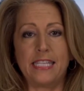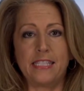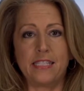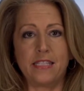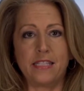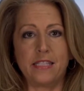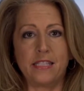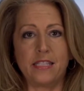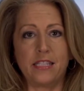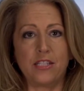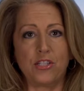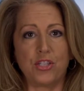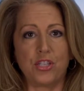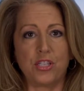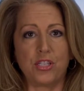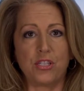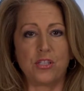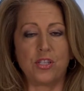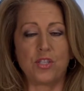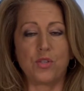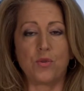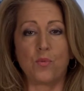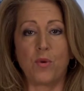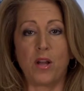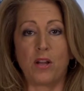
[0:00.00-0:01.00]
decision
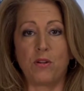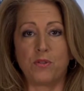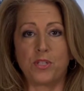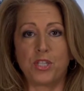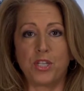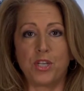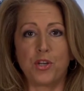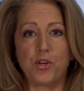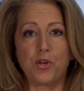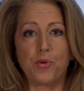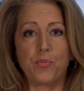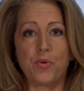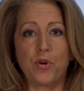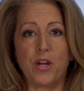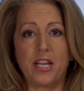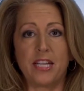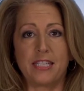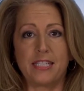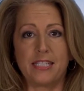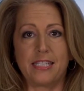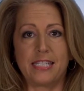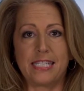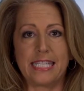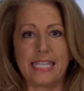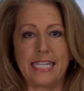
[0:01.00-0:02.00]
surrounding her
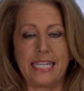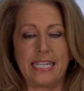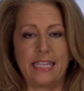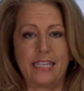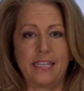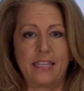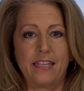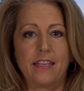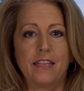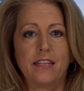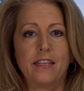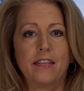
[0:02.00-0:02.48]
pregnancy.